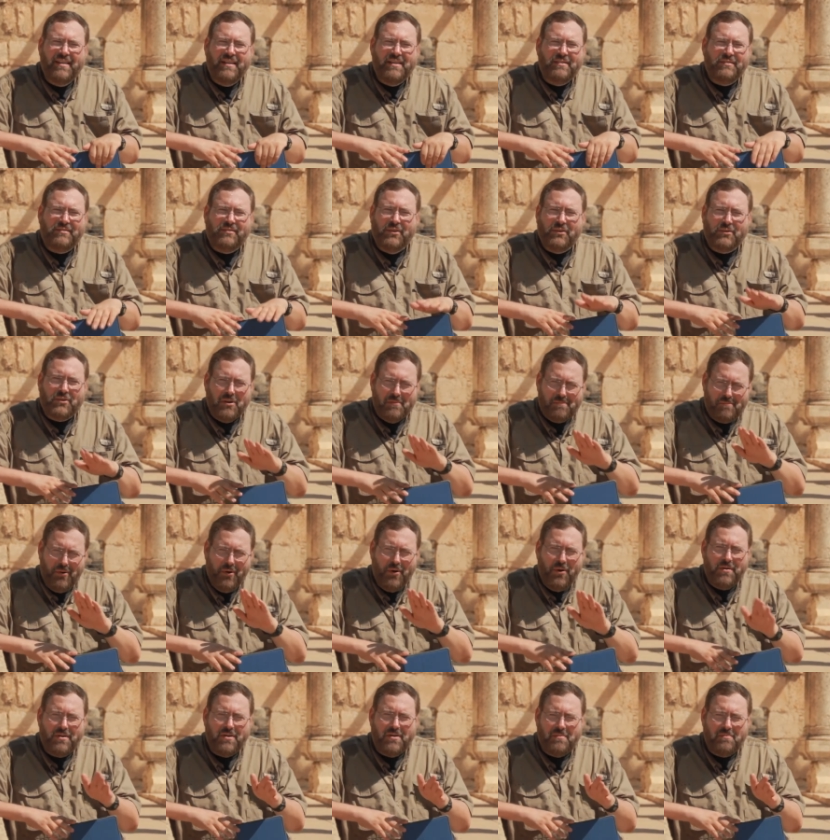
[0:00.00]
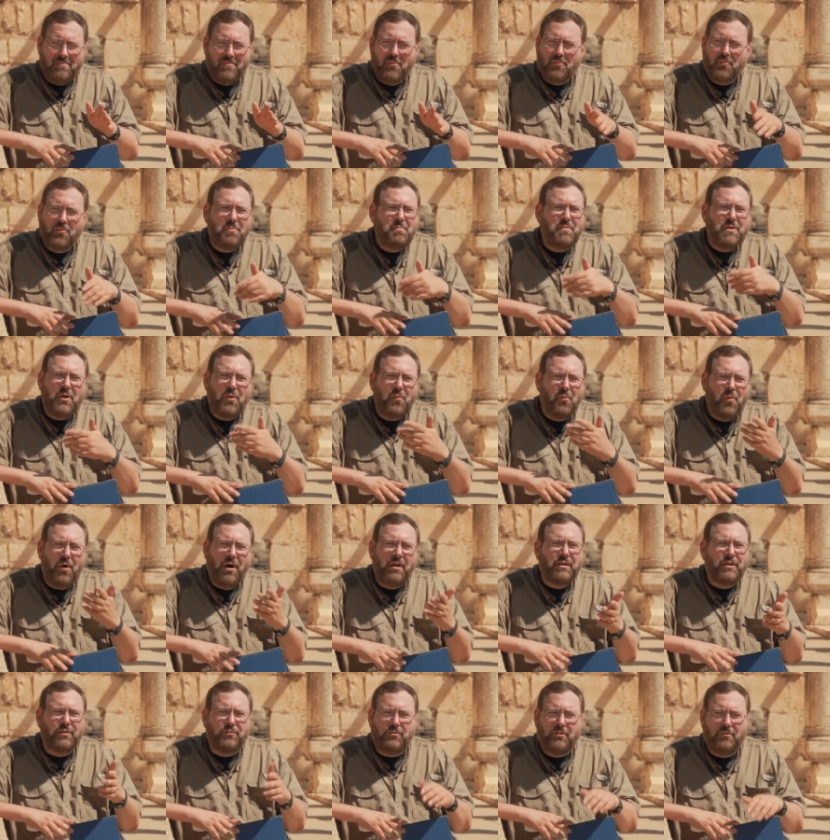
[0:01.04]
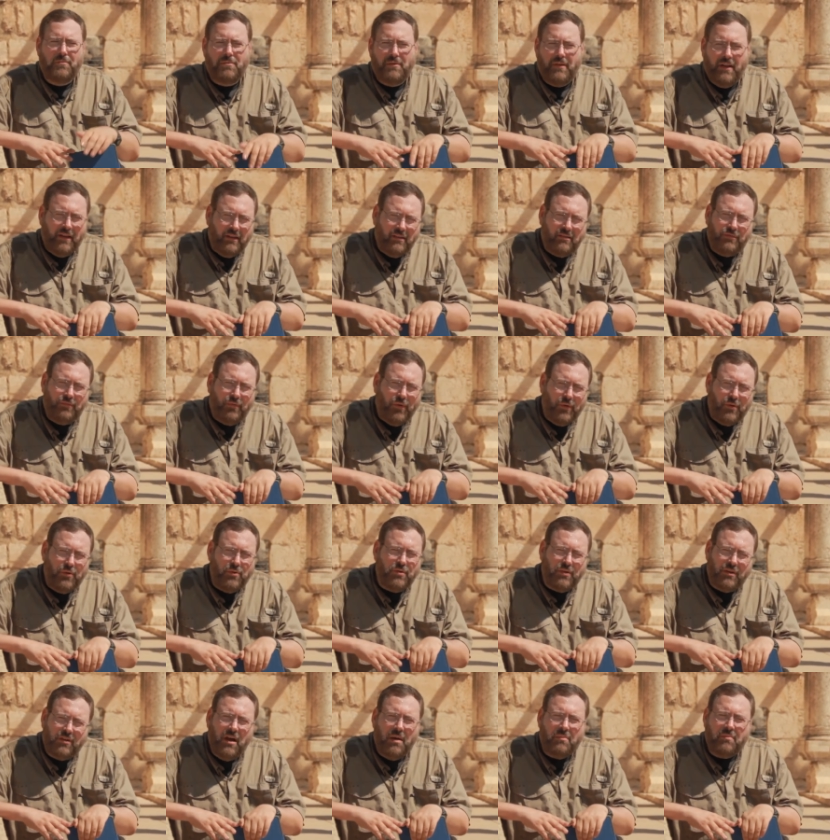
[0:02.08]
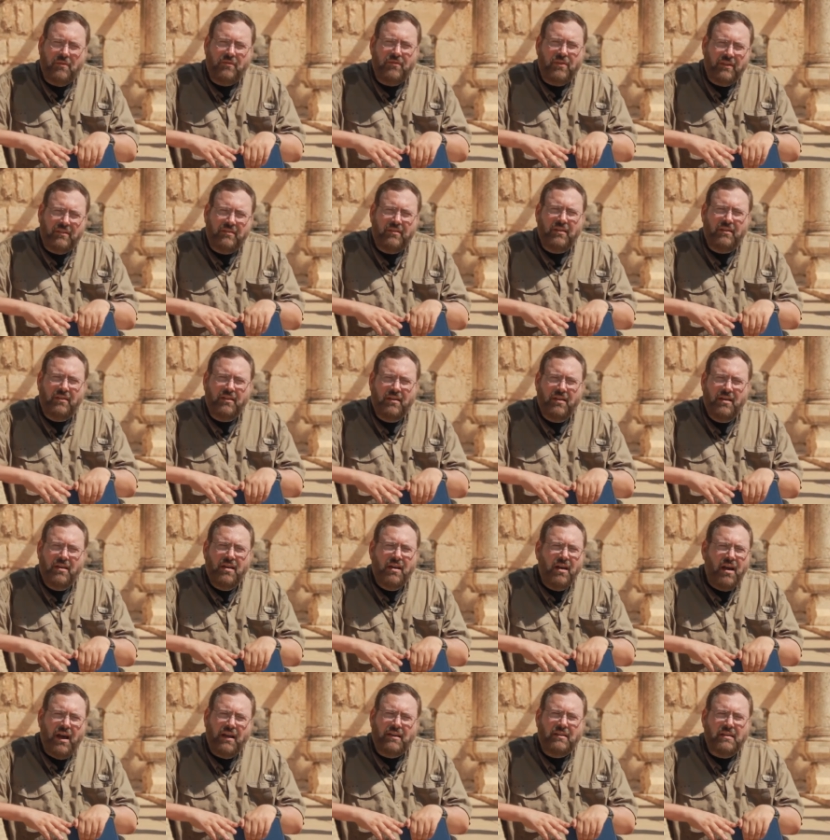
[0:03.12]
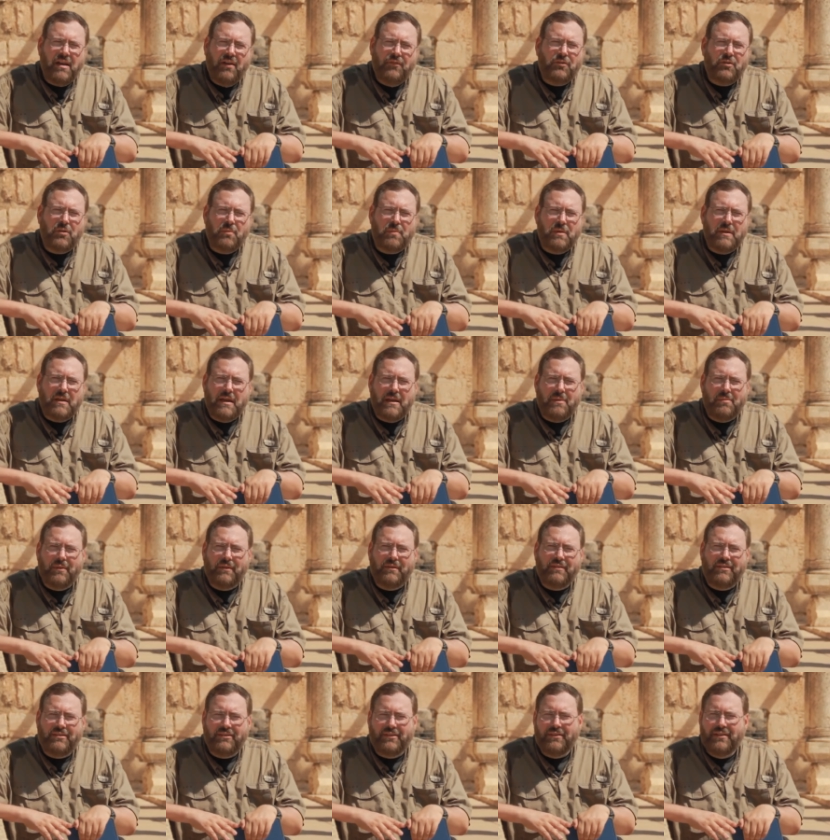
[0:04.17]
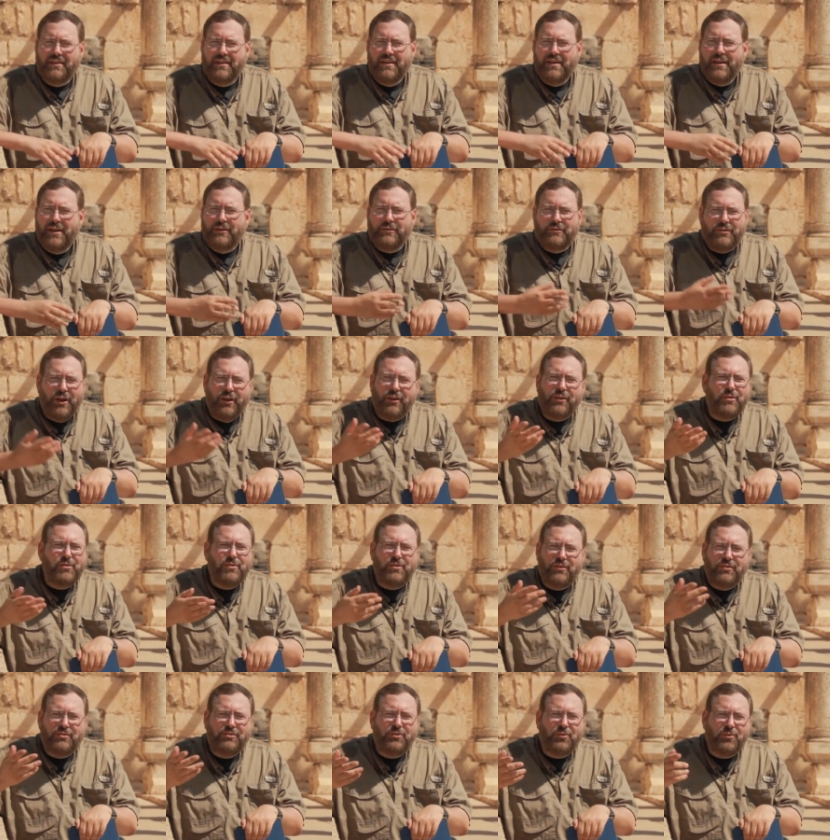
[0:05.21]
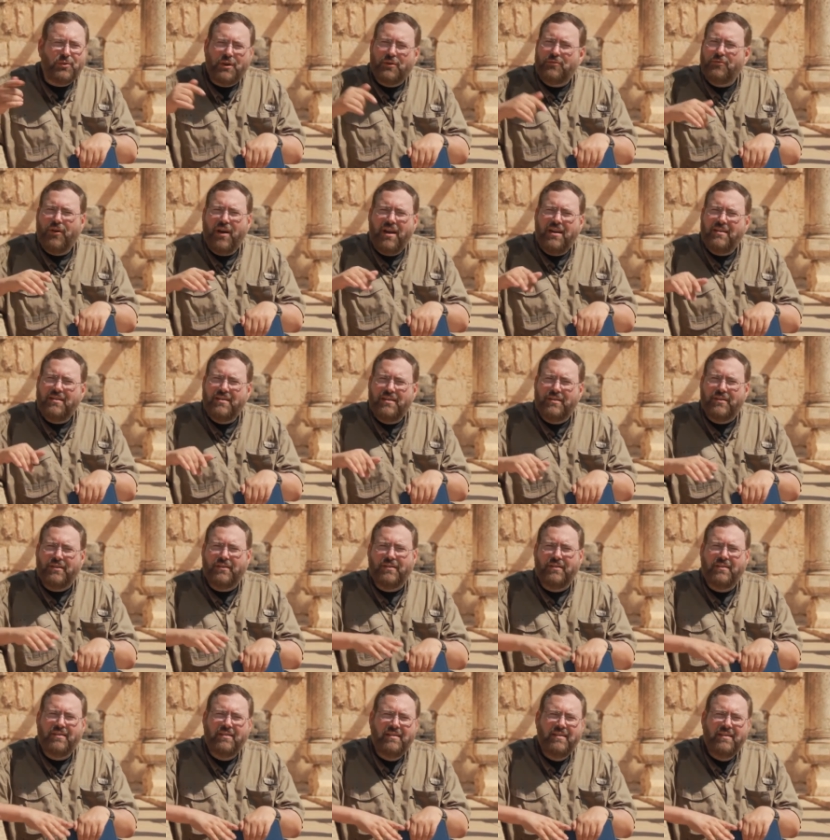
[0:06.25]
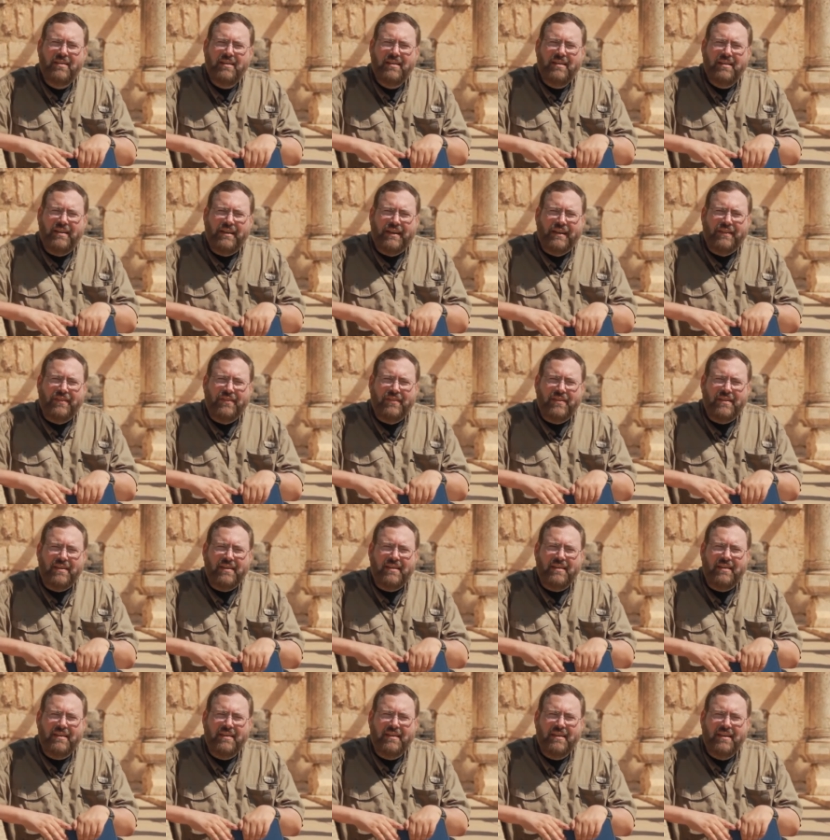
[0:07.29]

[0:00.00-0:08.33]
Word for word: So Capernaum would be a wonderful place for you to come and visit. I'd love to be able to tell you the story right here in the